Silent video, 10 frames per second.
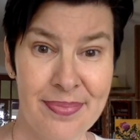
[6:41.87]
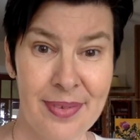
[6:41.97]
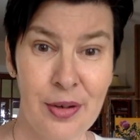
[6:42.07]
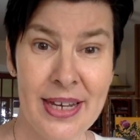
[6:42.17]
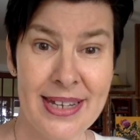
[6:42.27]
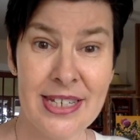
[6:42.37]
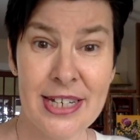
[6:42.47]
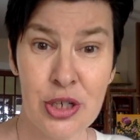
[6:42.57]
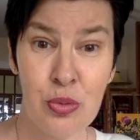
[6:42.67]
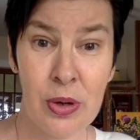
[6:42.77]
You can't
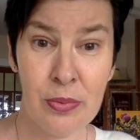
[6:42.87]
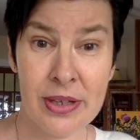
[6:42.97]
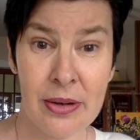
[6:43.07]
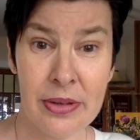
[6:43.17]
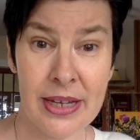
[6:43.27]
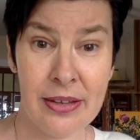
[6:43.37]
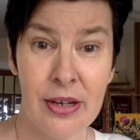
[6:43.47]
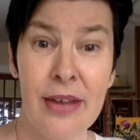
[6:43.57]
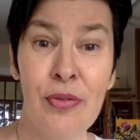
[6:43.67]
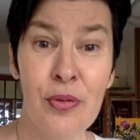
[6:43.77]
teach one without the other.
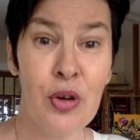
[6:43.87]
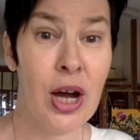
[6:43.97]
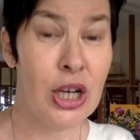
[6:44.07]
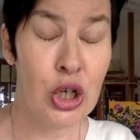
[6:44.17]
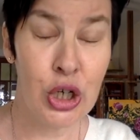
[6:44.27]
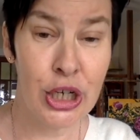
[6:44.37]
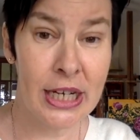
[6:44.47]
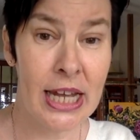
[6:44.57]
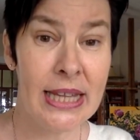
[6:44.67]
If you've got good